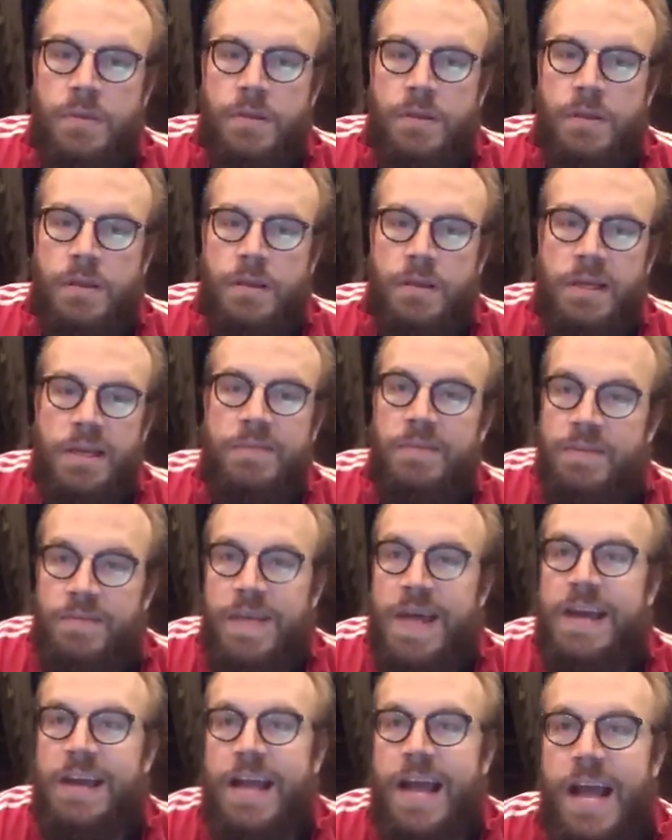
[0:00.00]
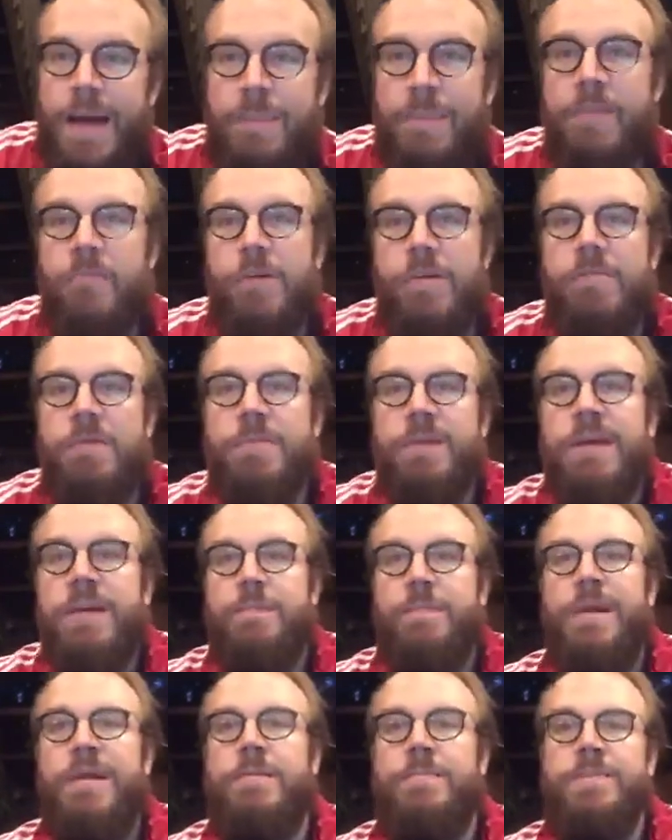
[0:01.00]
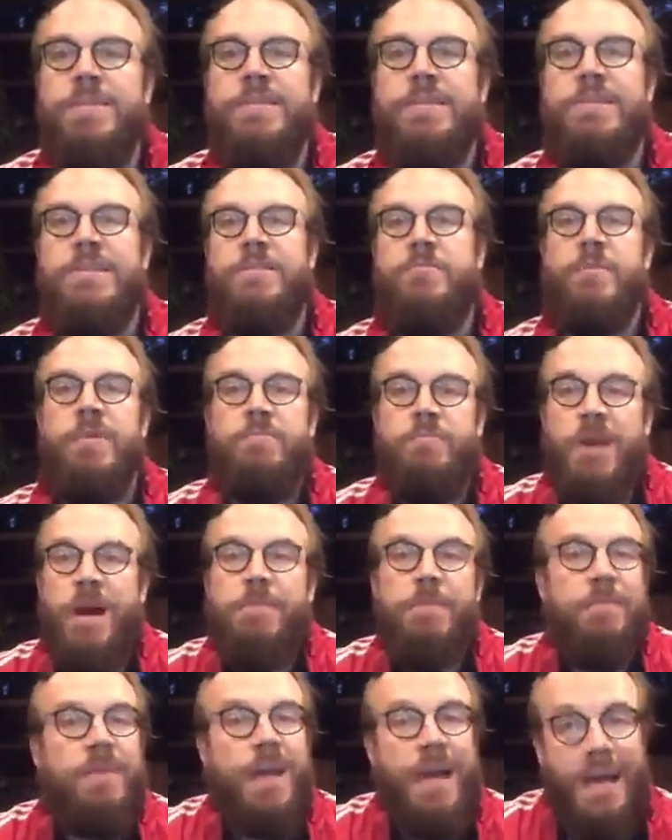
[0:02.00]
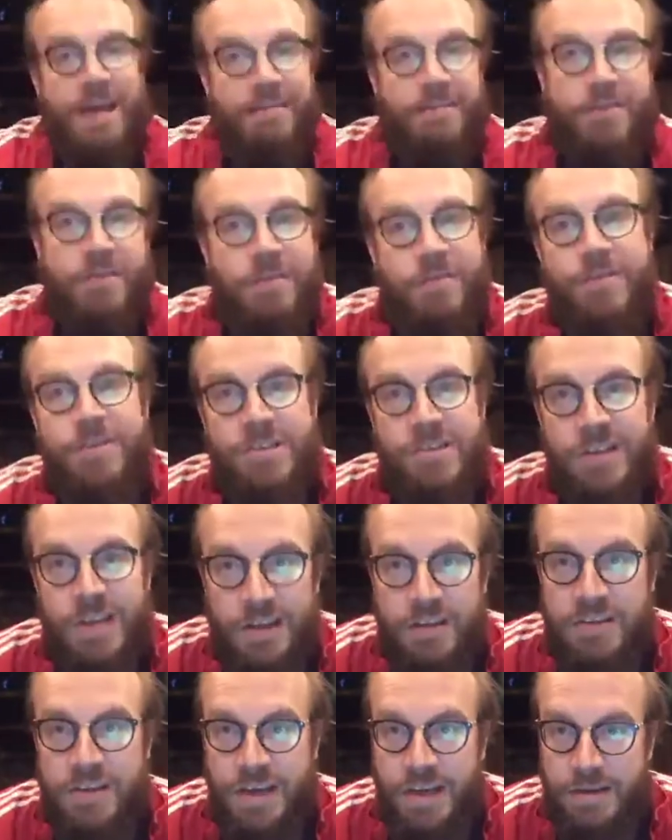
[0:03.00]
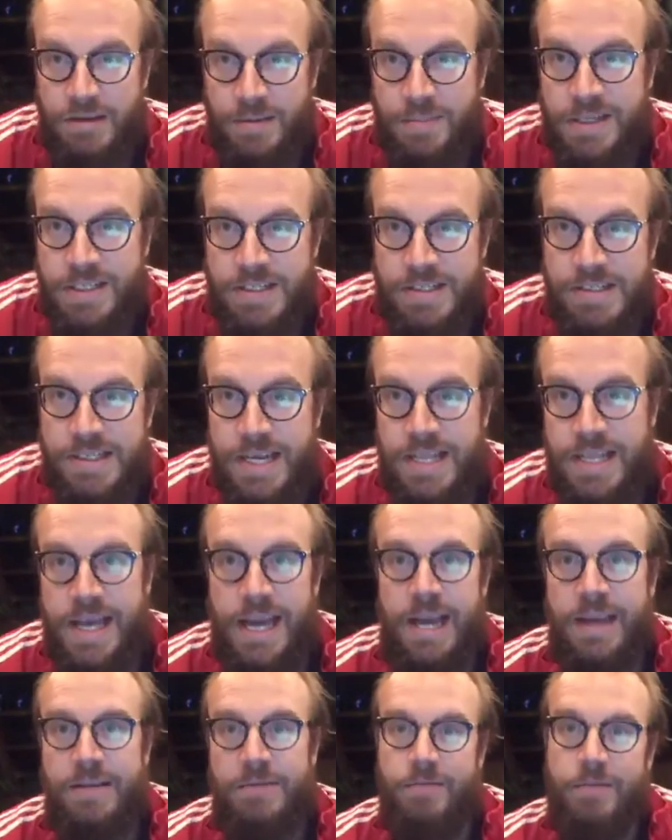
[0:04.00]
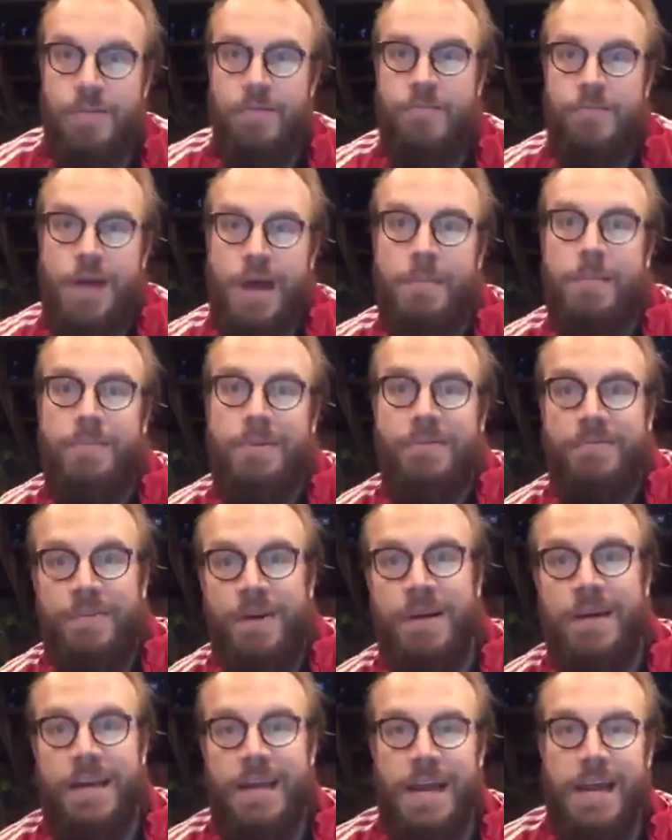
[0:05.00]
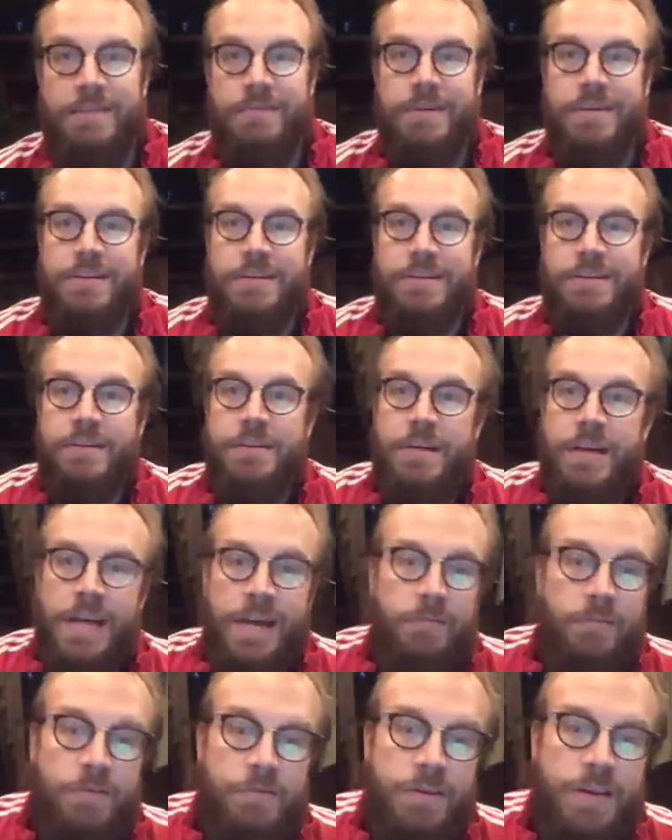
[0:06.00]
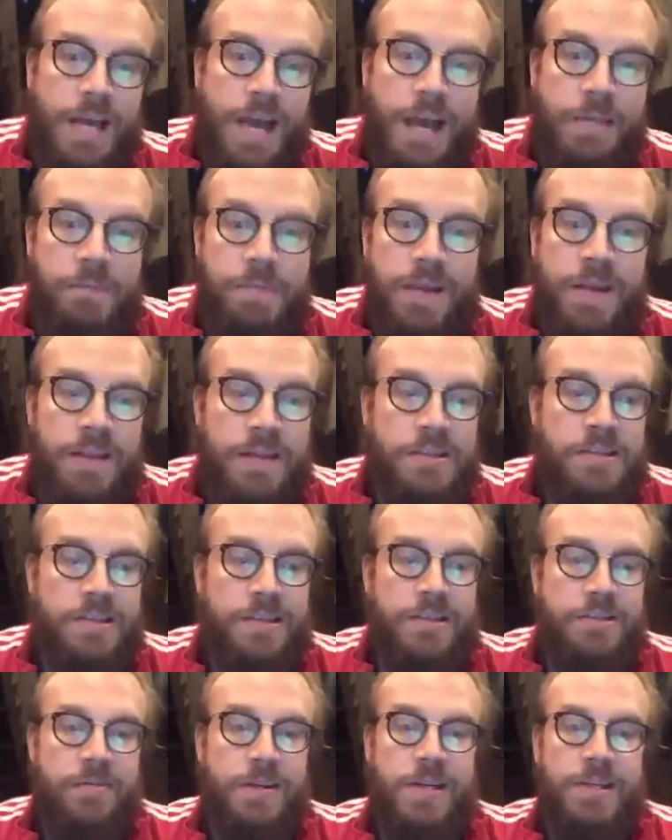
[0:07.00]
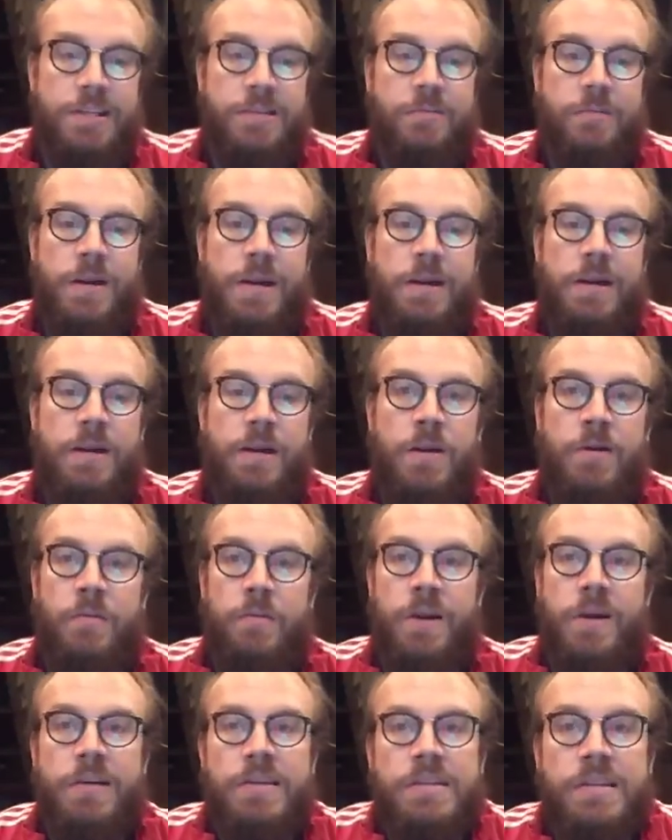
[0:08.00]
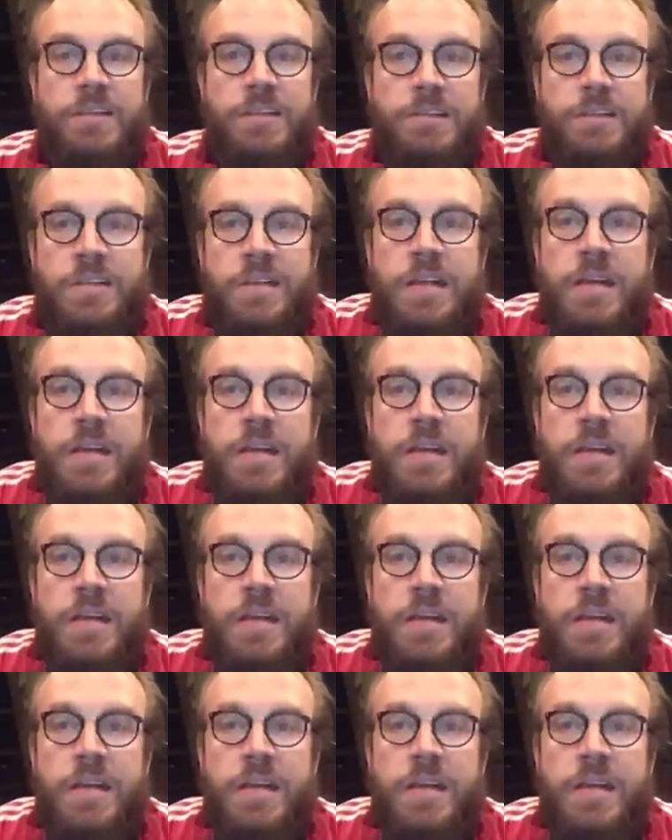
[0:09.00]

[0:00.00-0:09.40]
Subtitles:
Even if that had happened, we would be in a better position. We'd probably have universal health care. Let me just say that. We would probably fucking have it. And we would not be in the situation where we are essentially